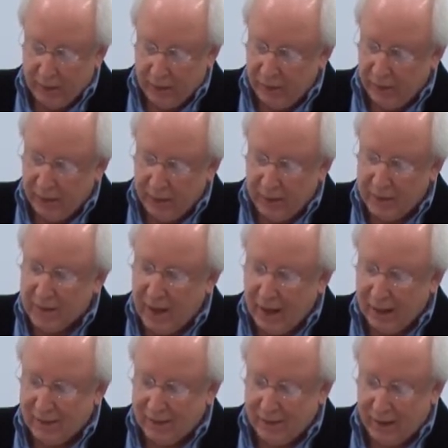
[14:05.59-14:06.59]
in the
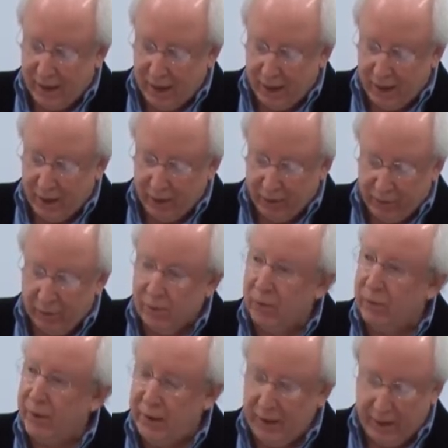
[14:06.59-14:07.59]
intoxicating
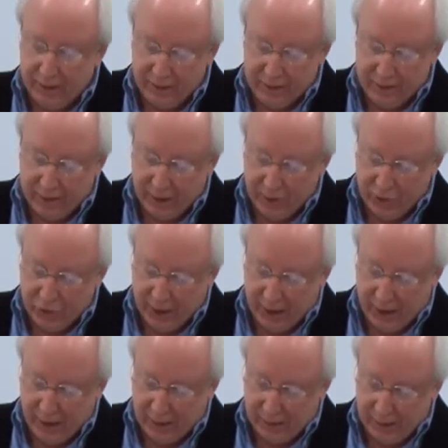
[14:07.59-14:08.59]
Floridian
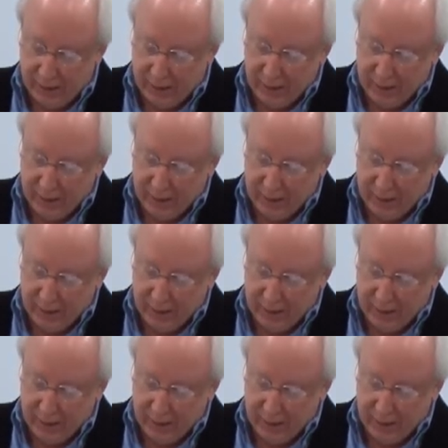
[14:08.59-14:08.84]
sunshine,